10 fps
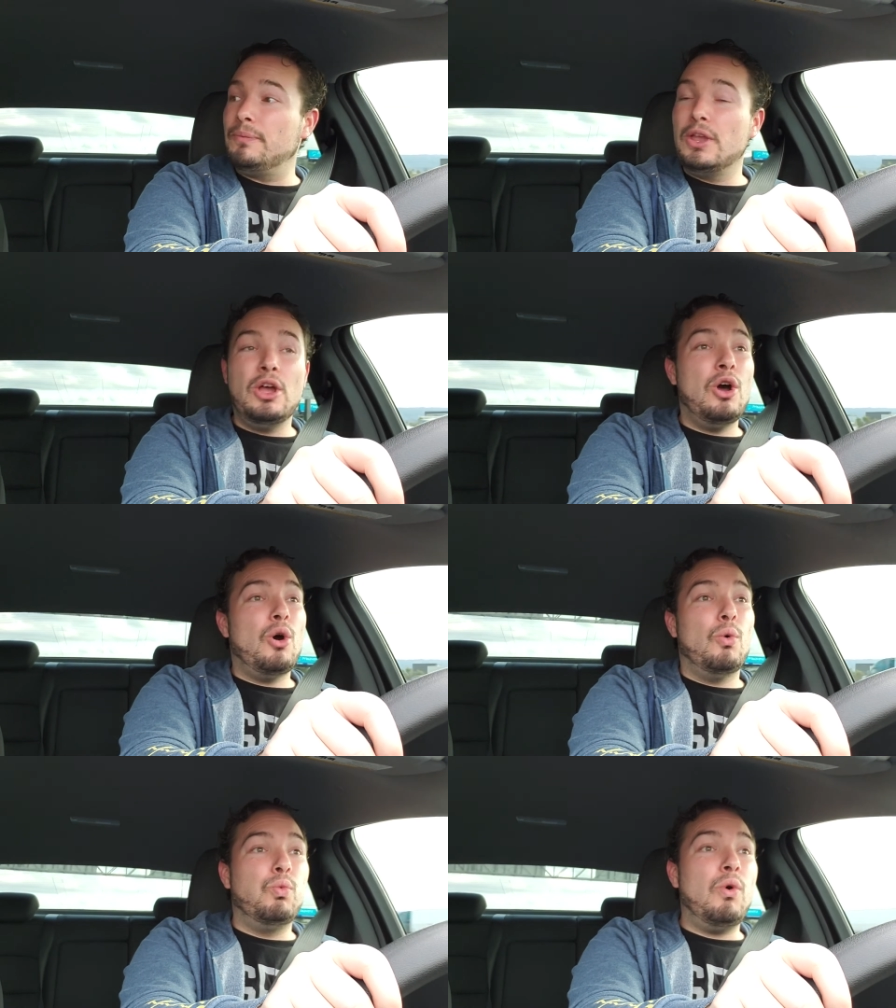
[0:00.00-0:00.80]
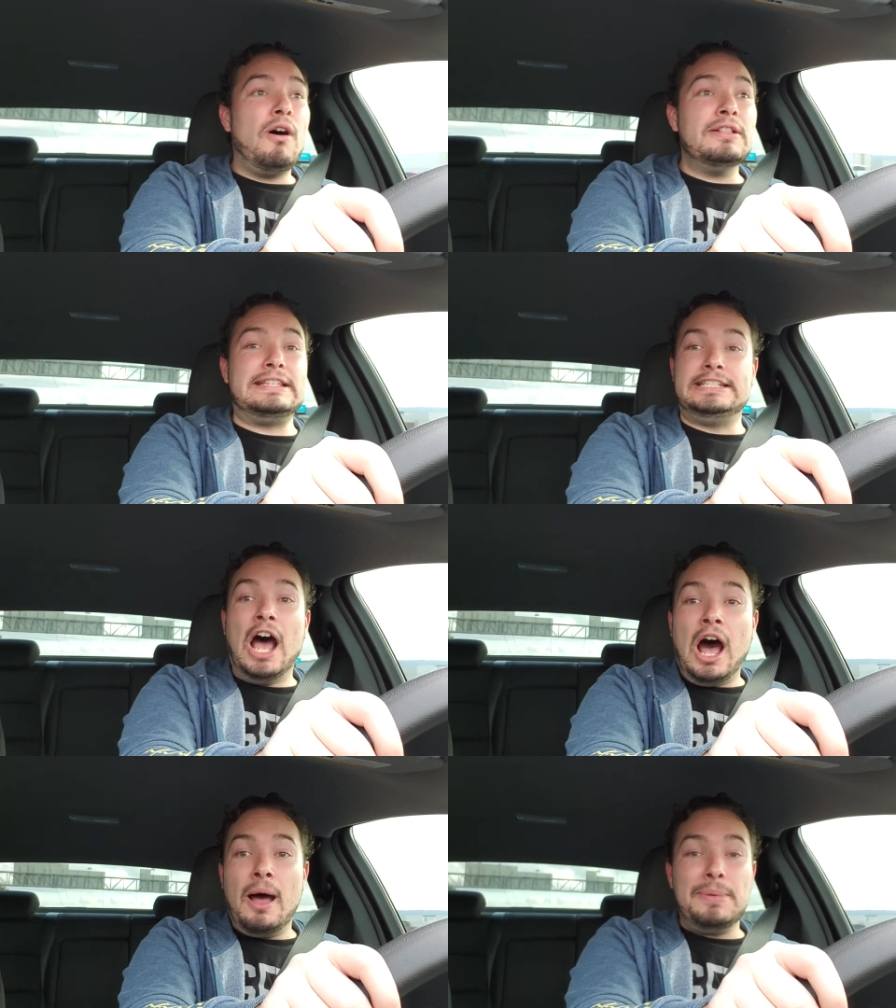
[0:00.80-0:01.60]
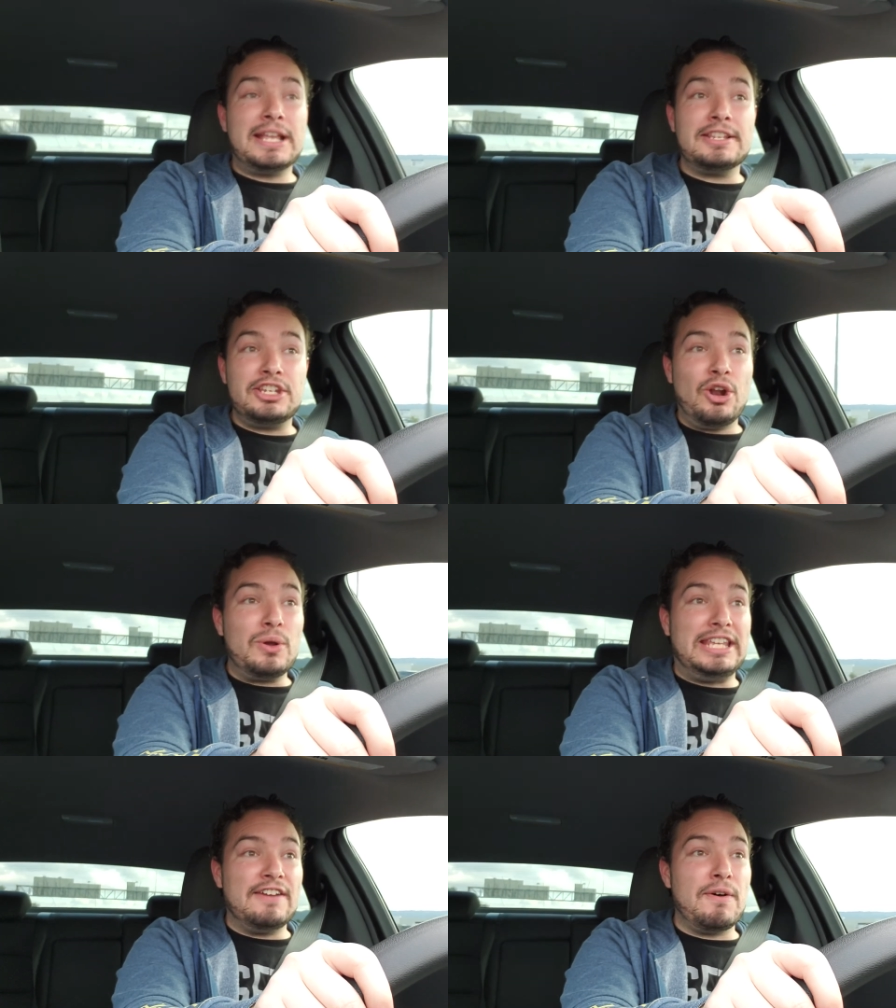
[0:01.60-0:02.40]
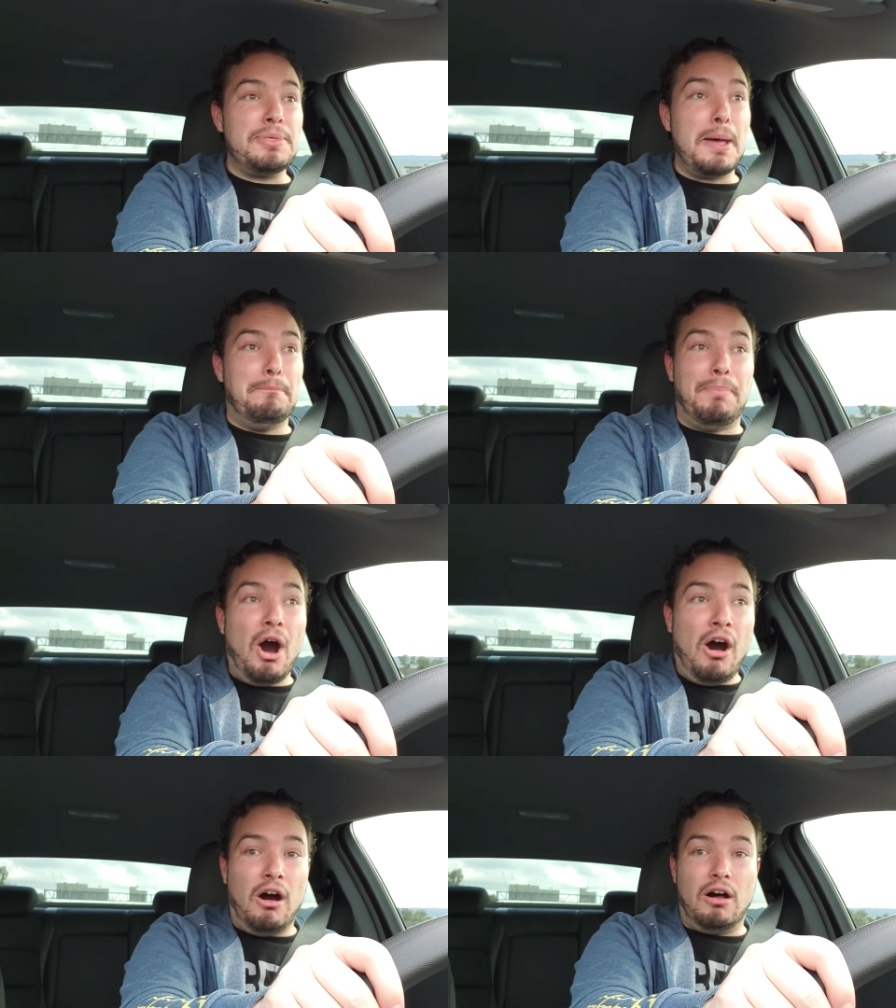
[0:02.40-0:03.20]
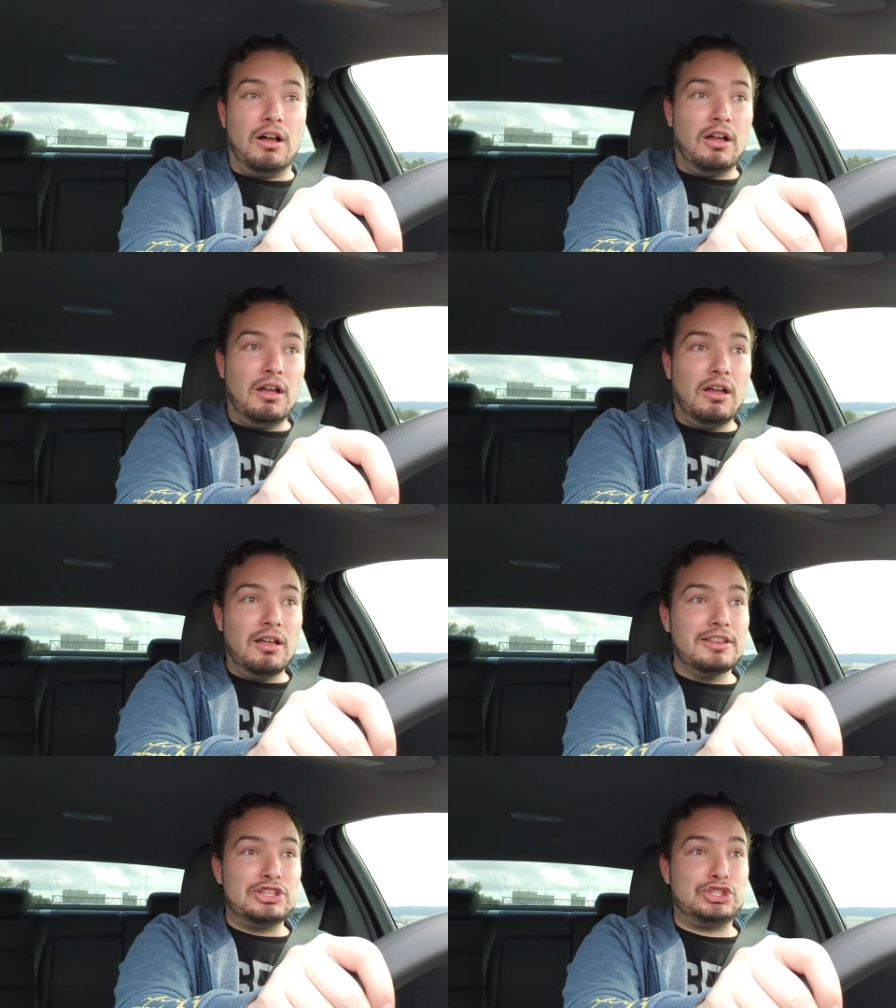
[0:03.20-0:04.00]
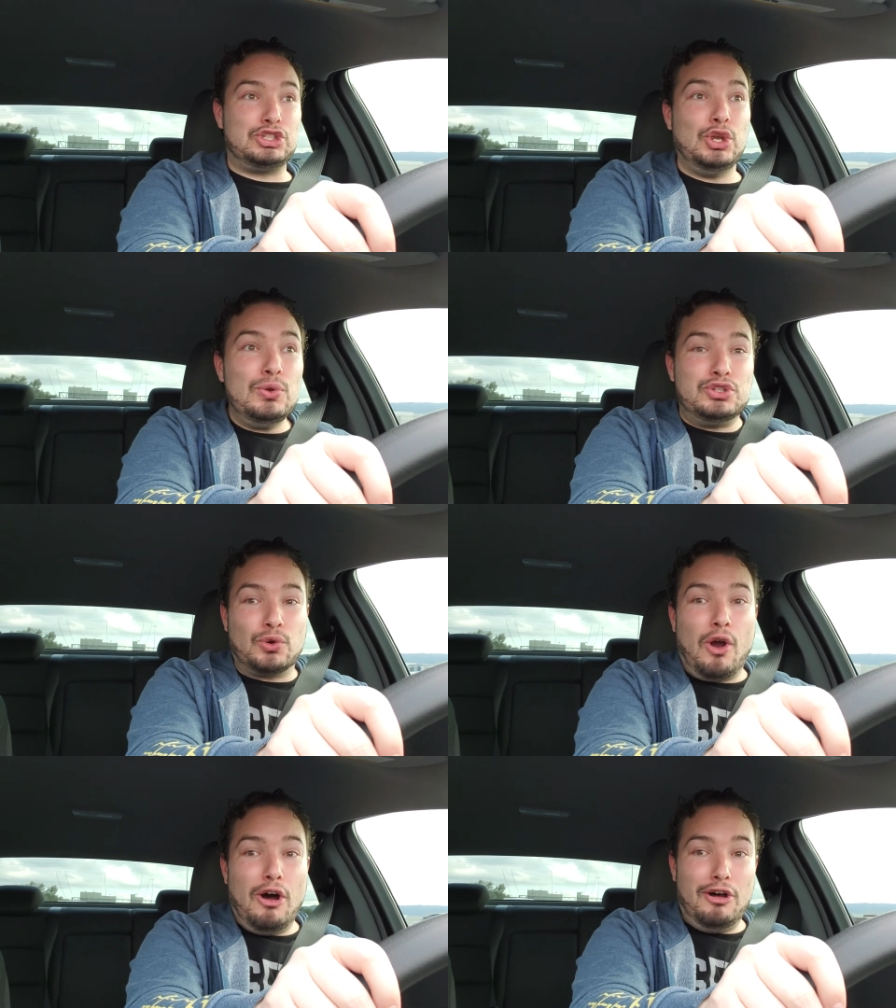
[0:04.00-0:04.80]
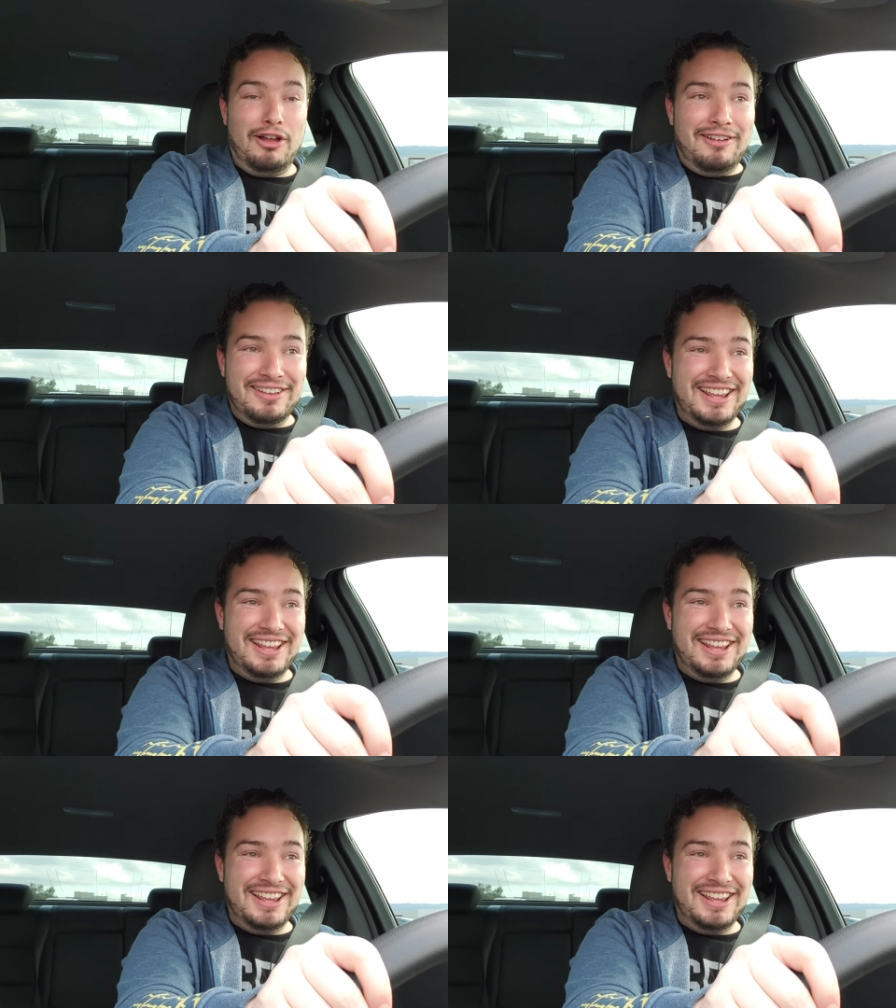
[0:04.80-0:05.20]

Well, duh, because you don't give them the ball to draw.